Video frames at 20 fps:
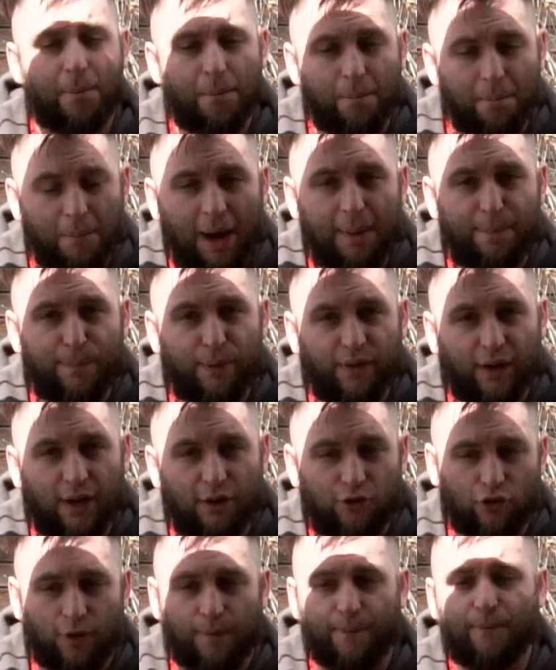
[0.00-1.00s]
my
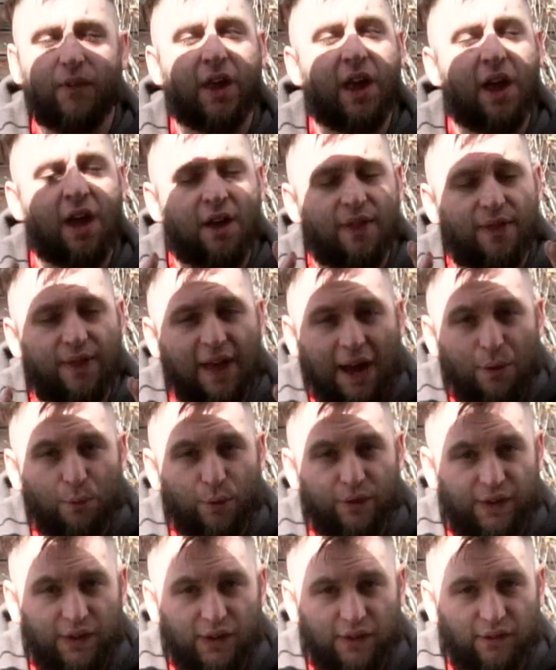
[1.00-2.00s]
possession. That
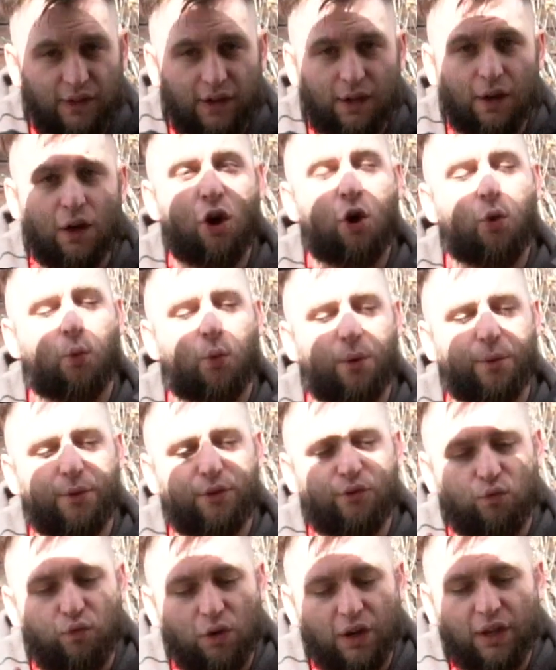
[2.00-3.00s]
was easy. What
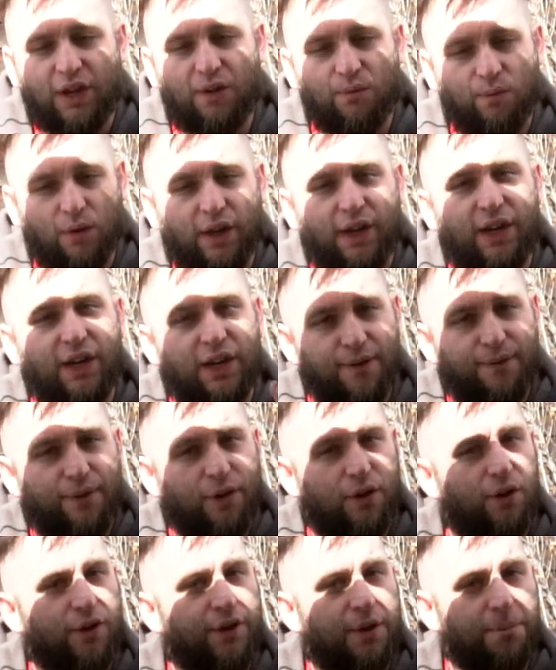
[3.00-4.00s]
was really, really
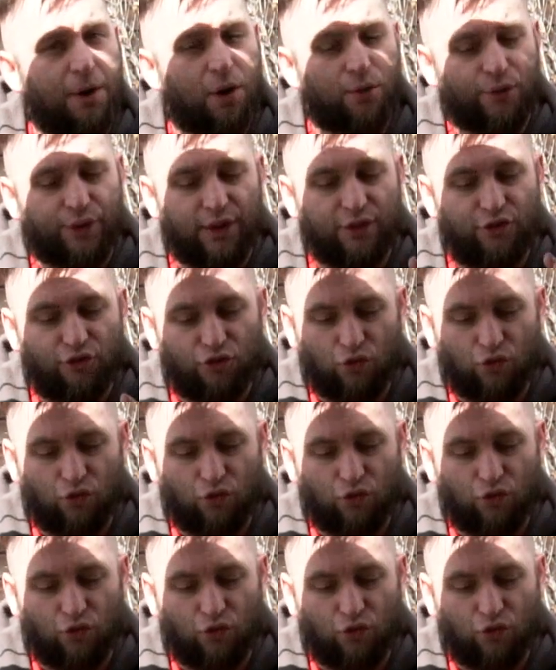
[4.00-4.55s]
difficult about this